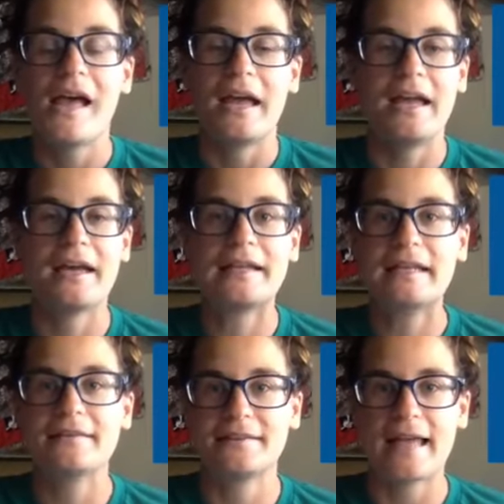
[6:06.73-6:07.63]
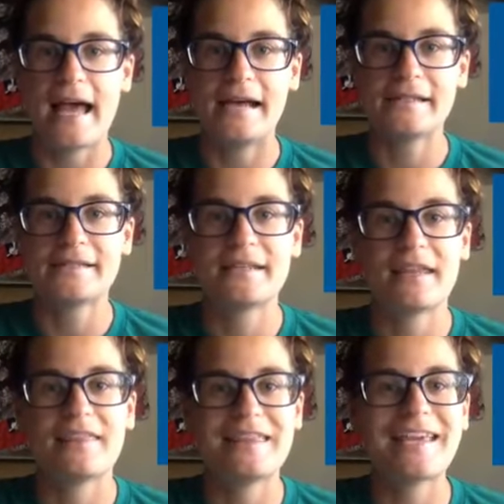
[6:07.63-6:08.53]
And last,
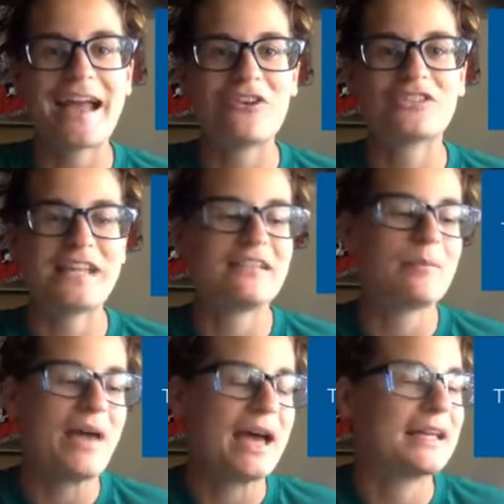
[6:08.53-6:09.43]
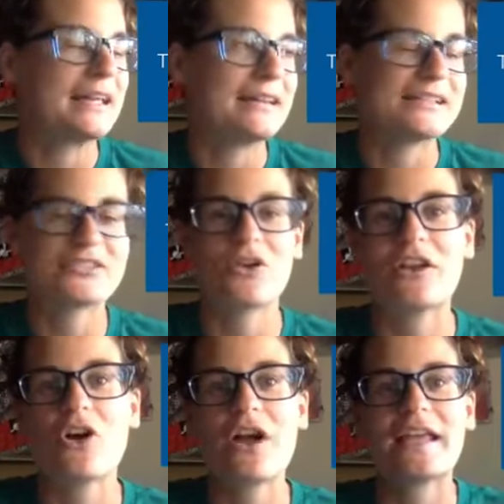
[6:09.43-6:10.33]
think outside the packing list. So I
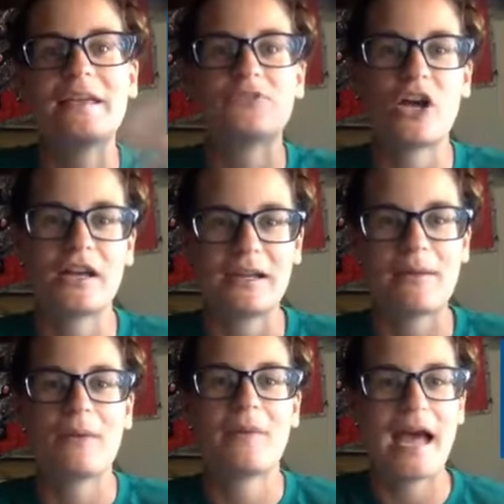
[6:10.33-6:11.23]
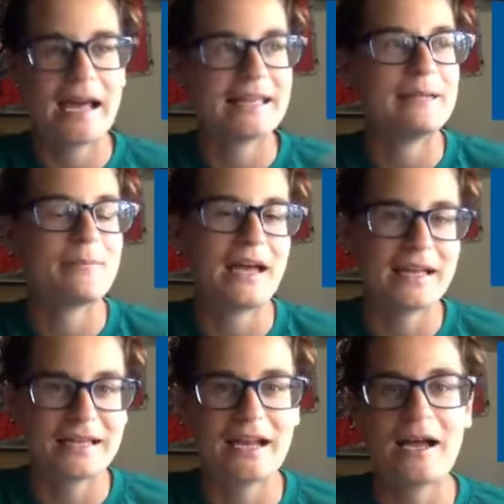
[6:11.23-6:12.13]
know I keep talking about
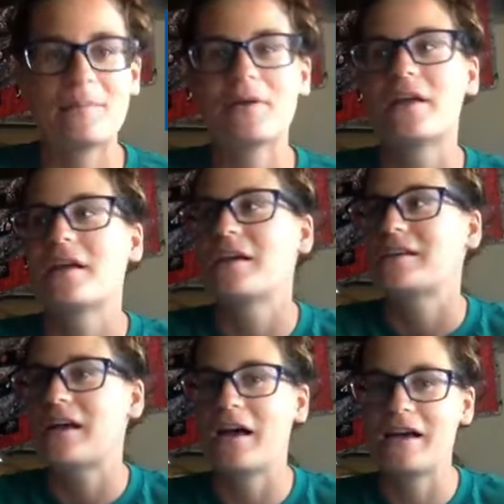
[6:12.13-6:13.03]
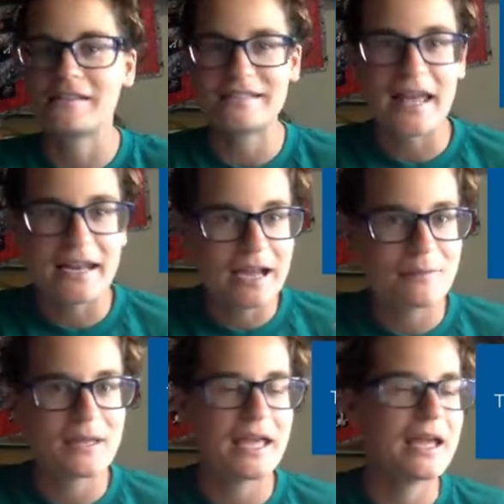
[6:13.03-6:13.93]
packing up, setting
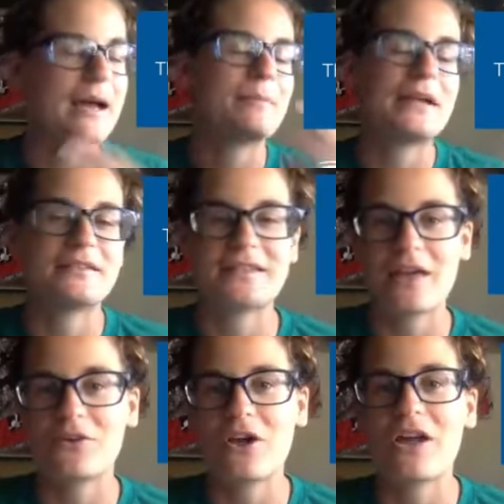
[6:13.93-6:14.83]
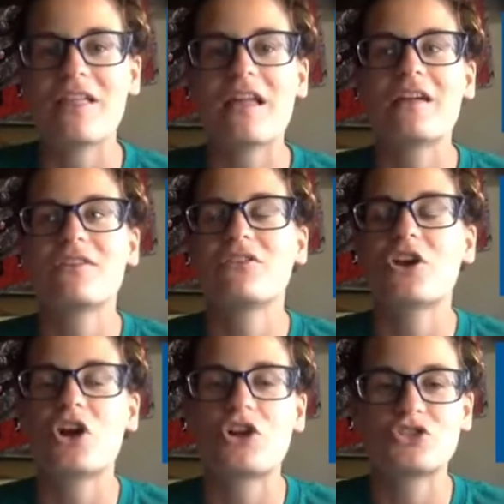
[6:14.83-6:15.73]
up camp, etc.
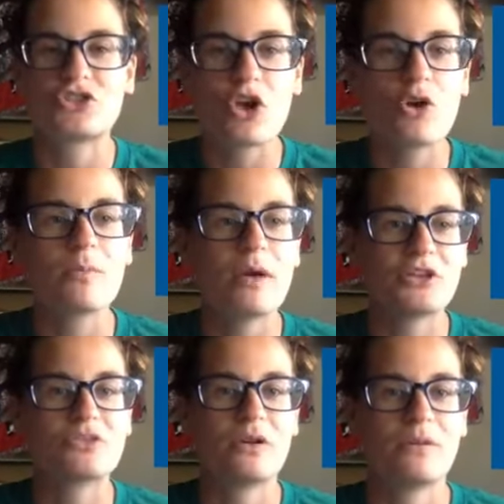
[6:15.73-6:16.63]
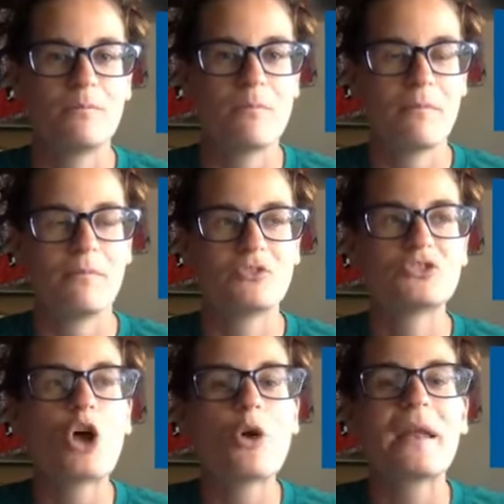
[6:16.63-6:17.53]
There are so
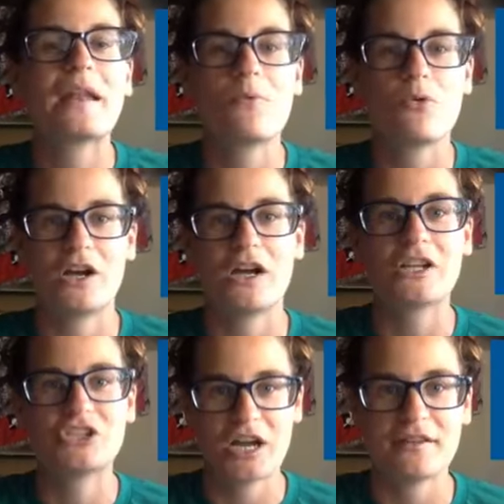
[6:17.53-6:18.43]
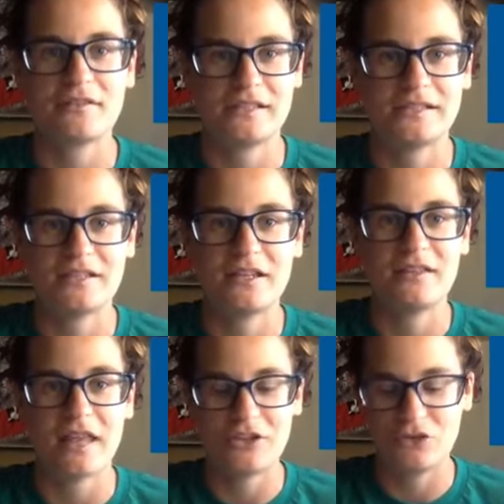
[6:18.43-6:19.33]
many more checklists
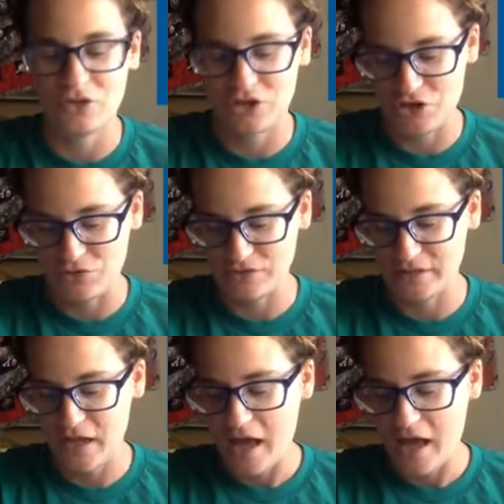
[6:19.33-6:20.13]
that you can use.